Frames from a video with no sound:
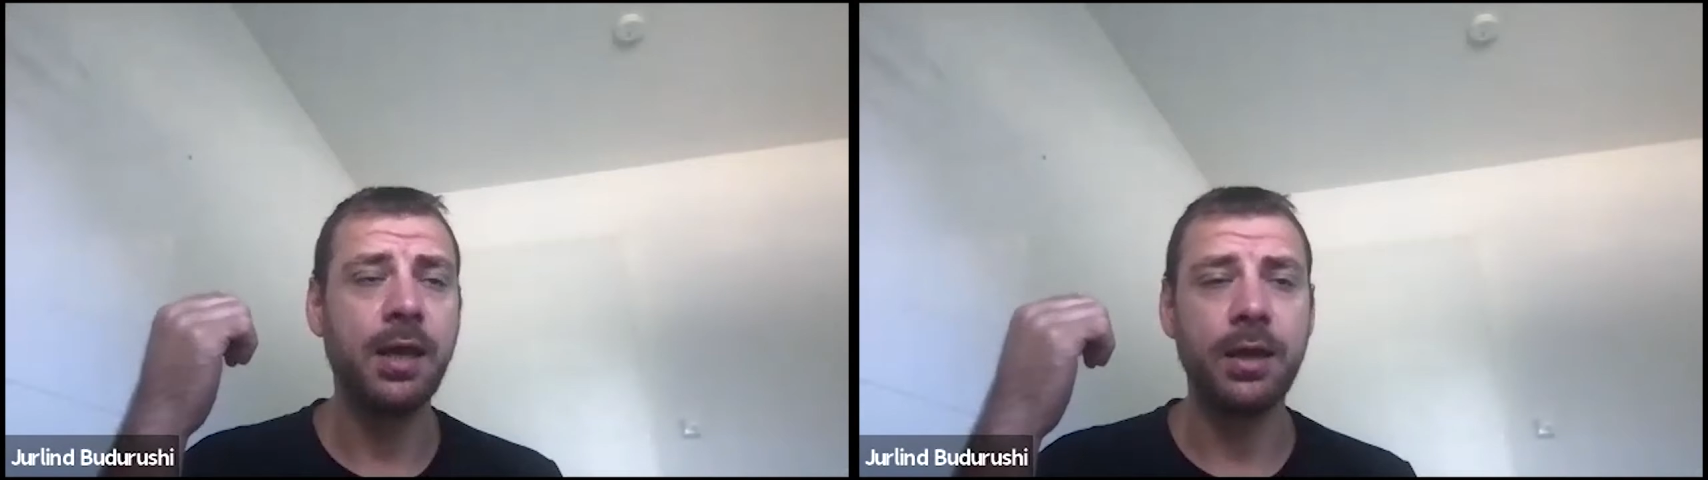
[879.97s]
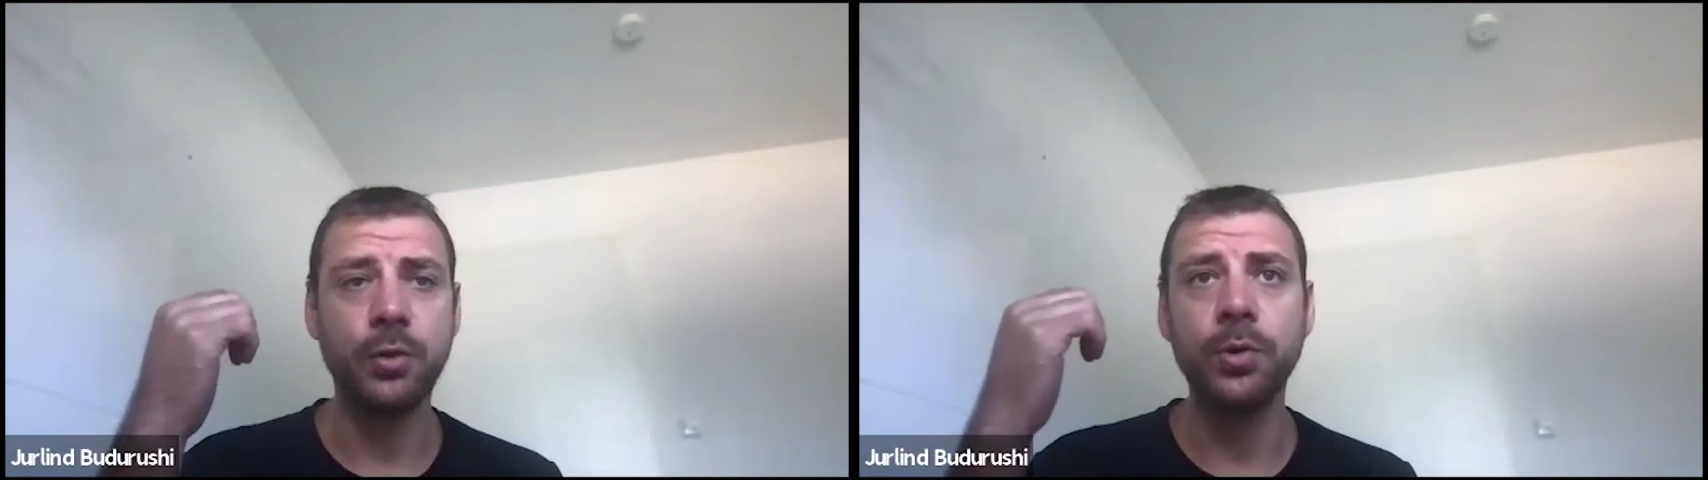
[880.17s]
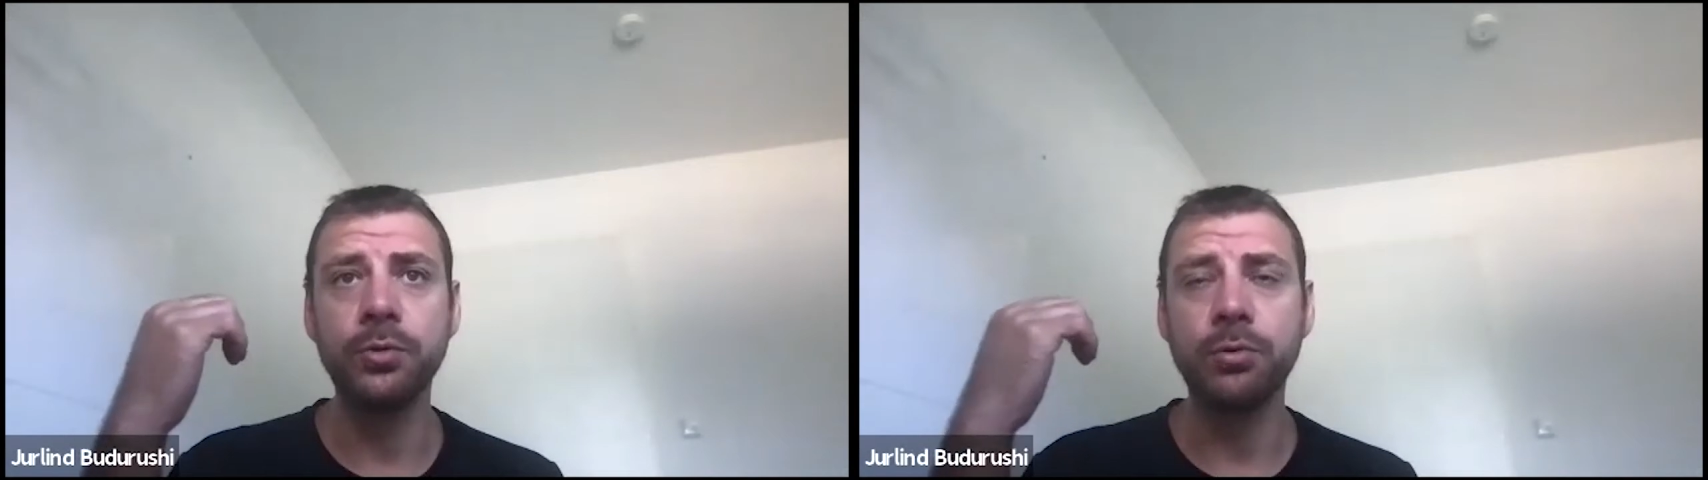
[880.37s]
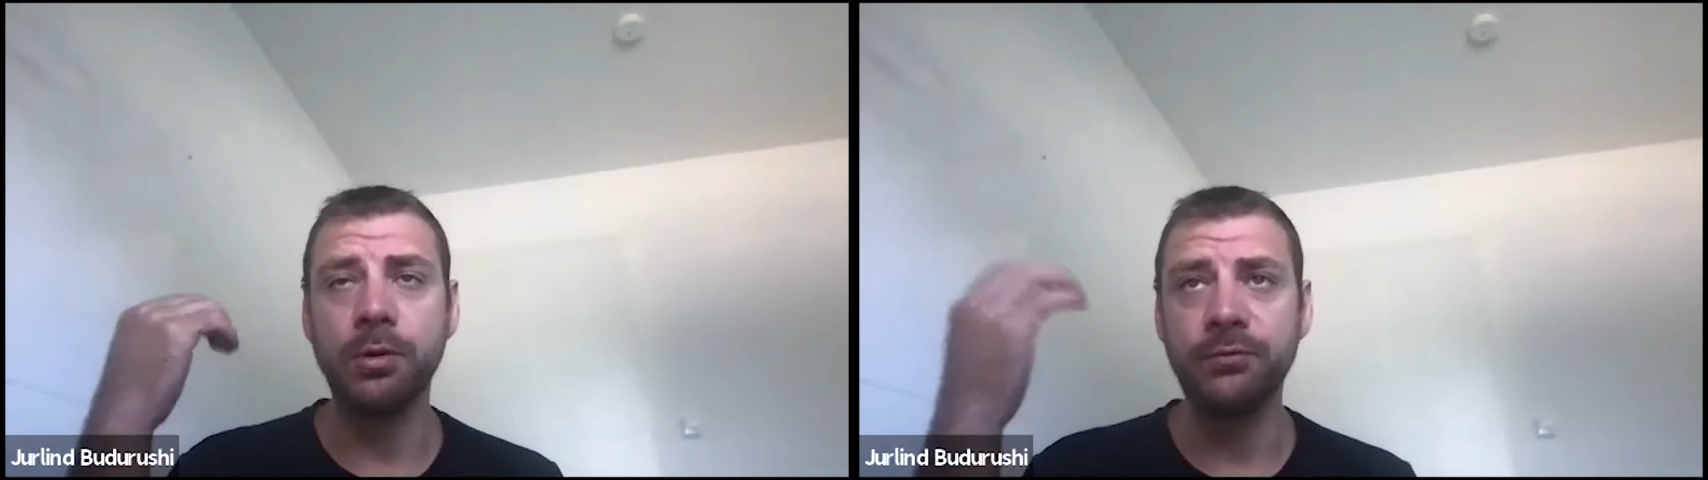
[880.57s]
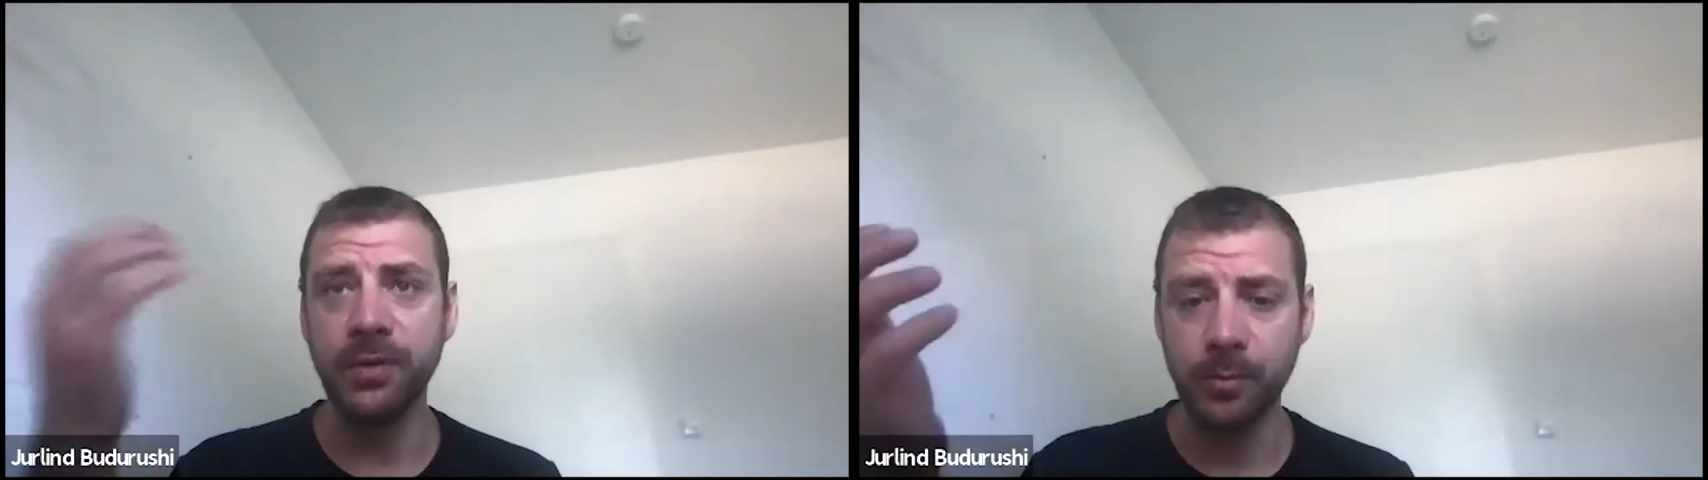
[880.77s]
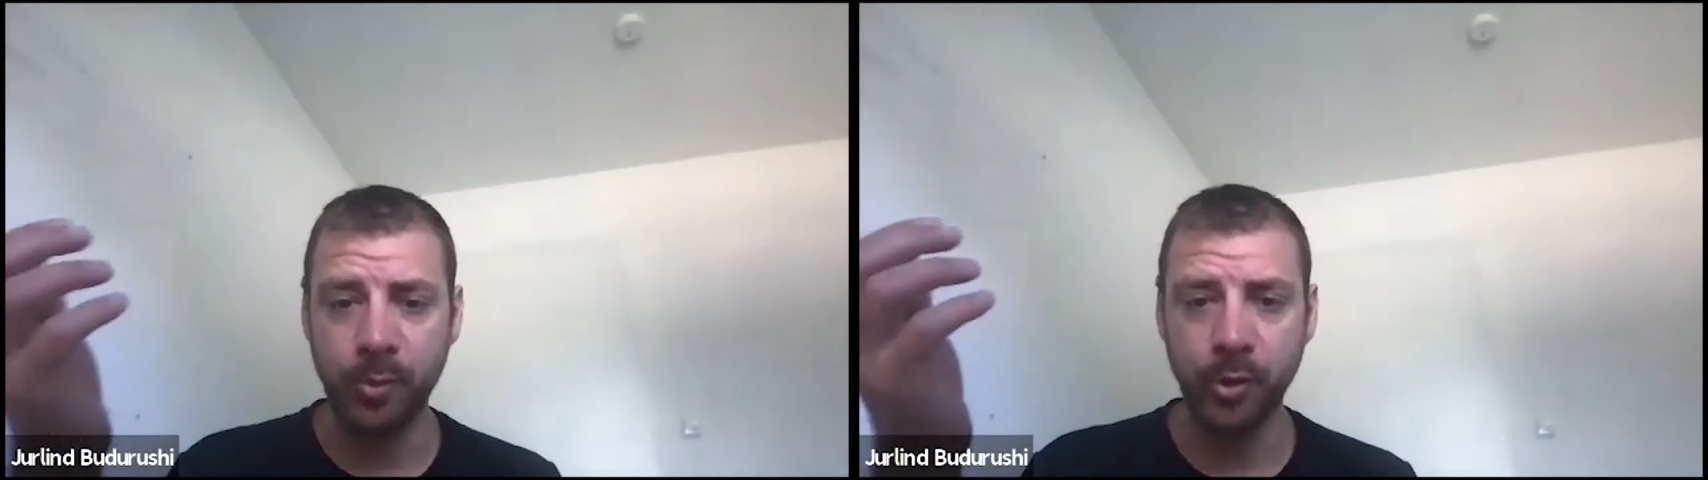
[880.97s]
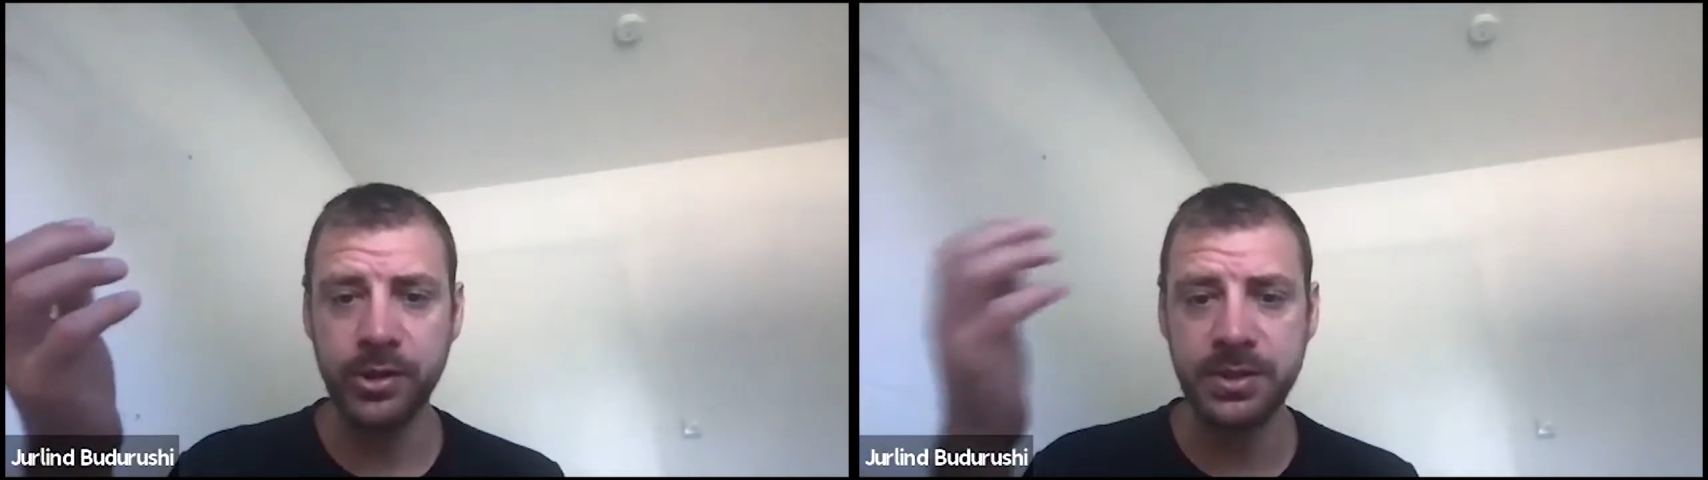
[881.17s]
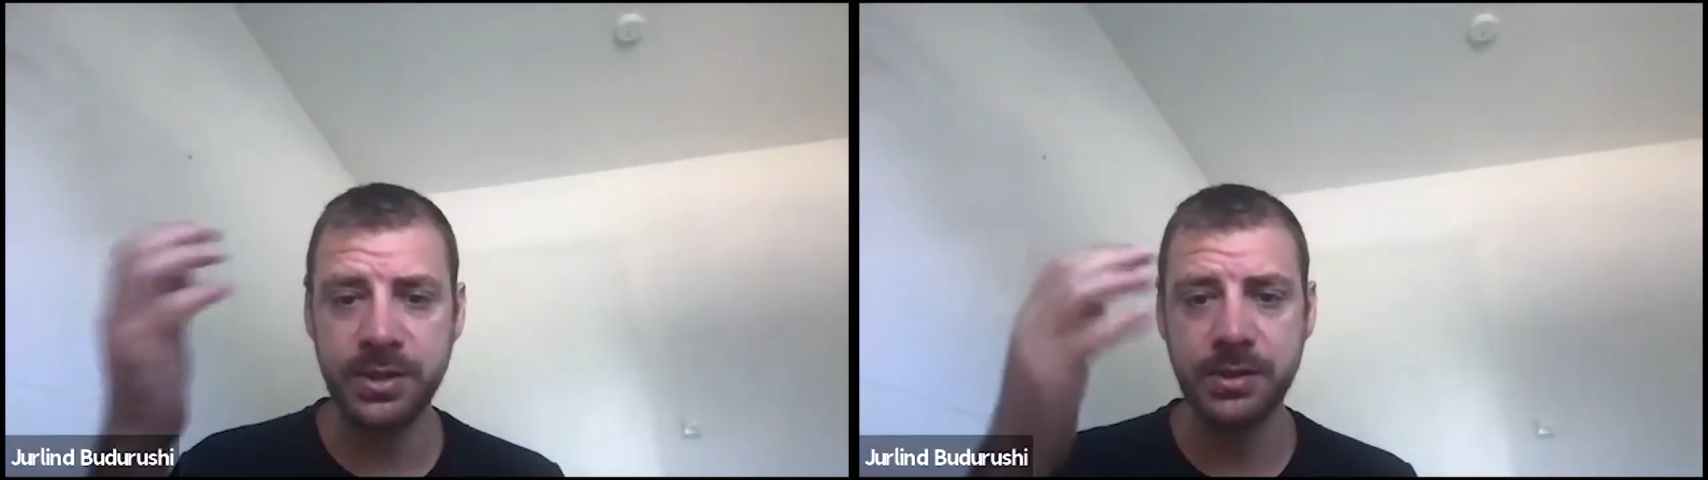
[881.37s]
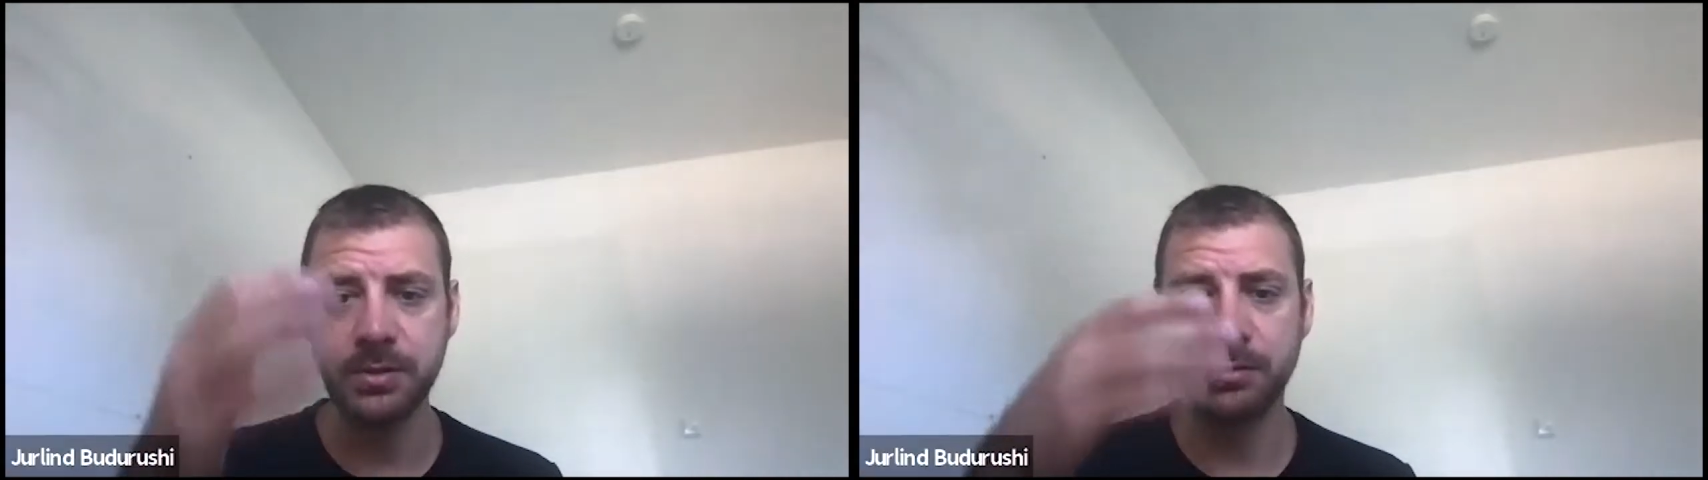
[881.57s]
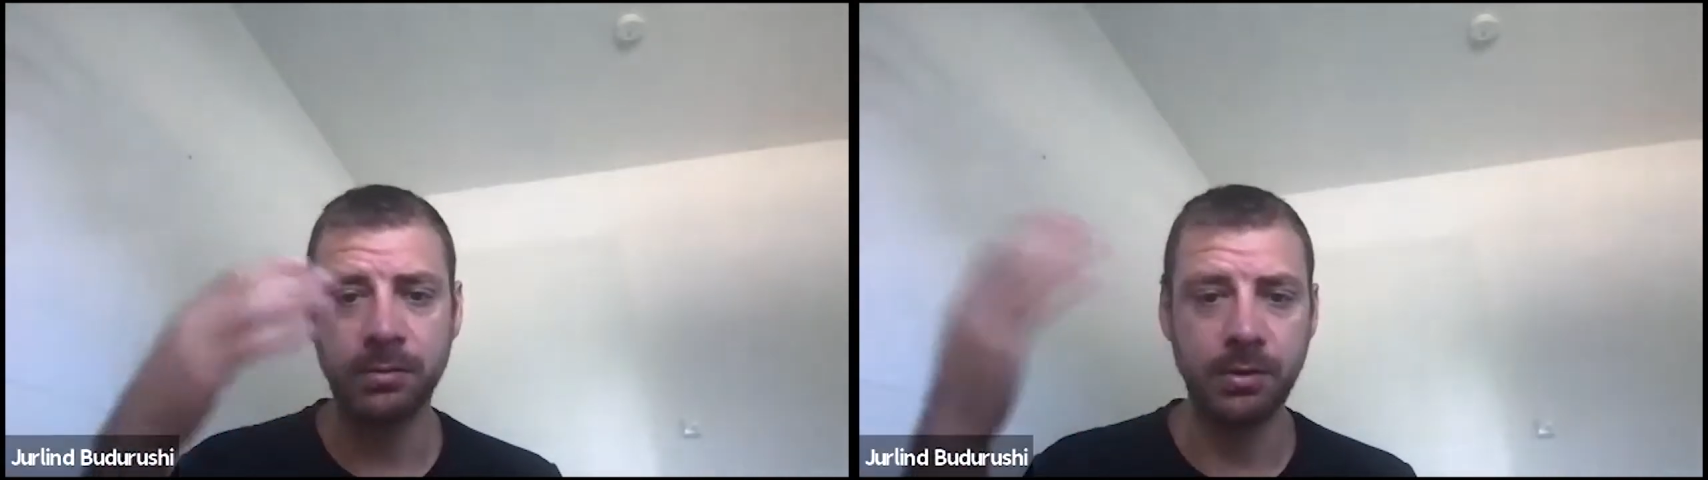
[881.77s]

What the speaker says: You want to configure policies on